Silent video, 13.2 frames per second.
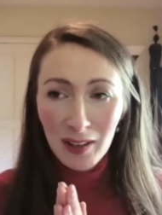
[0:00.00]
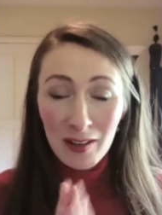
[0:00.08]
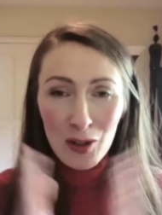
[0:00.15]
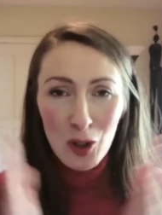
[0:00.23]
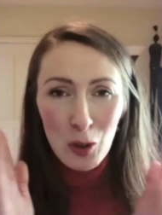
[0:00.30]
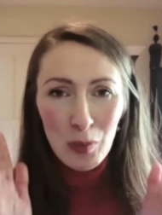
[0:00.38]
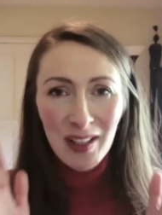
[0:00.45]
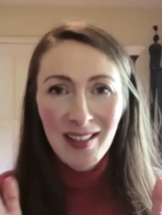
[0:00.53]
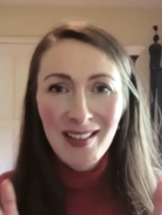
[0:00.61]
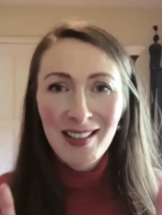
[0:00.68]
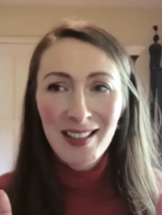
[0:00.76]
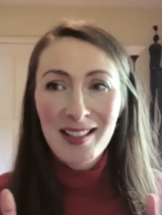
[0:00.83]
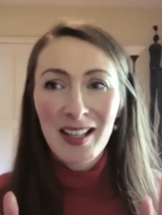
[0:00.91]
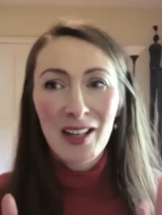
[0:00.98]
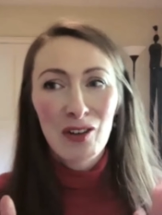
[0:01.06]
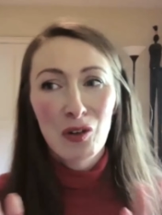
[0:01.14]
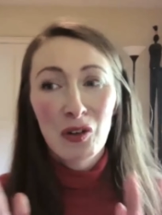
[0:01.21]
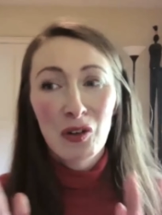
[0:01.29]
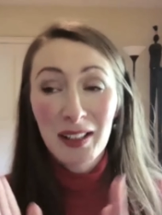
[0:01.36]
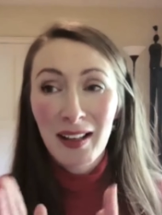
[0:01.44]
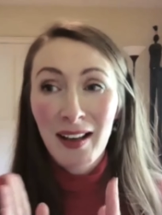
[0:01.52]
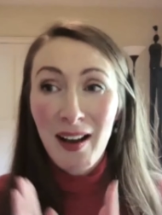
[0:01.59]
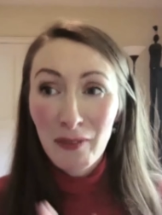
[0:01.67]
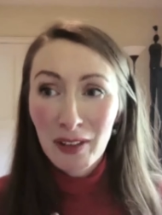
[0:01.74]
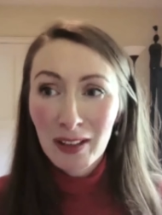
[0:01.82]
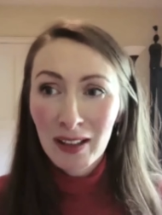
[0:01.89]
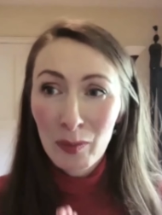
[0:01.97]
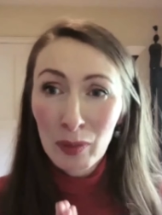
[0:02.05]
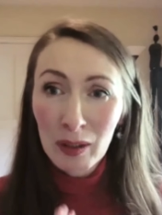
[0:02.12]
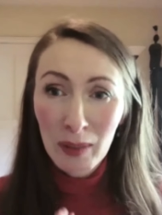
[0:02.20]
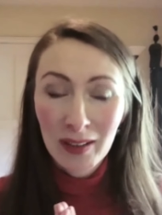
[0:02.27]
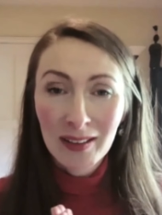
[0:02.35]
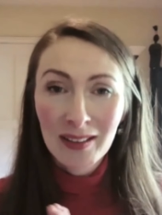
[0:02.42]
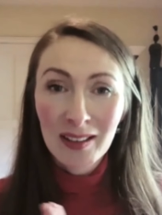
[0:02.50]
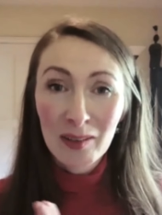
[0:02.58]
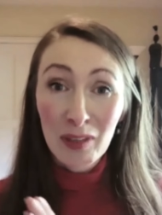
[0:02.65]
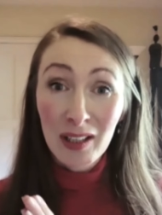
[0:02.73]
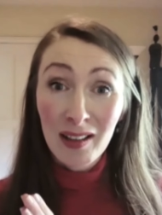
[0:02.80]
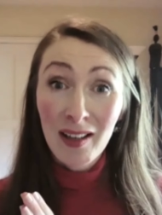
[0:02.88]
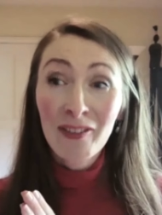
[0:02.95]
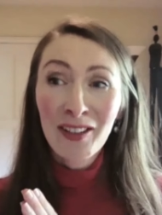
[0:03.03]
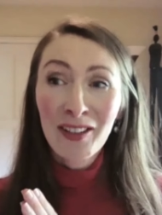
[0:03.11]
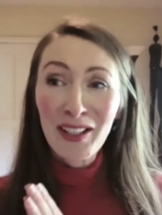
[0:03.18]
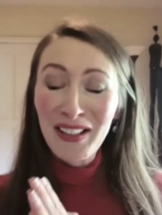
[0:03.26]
There are so many ideas I regret I haven't implemented in my life,